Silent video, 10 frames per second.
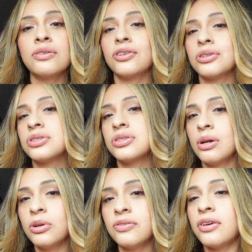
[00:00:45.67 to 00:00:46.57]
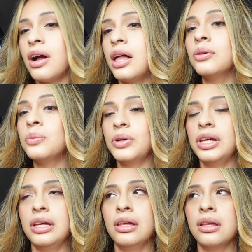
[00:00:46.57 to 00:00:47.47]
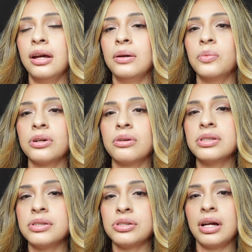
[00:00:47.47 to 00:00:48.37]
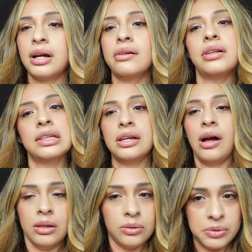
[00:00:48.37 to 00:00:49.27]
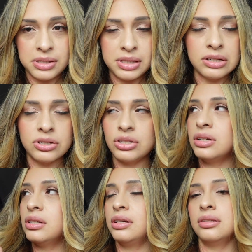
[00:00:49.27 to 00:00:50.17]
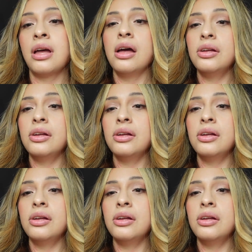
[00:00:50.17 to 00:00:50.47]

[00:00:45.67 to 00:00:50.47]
for summer for Halloween and we're going to check out like the Halloween section and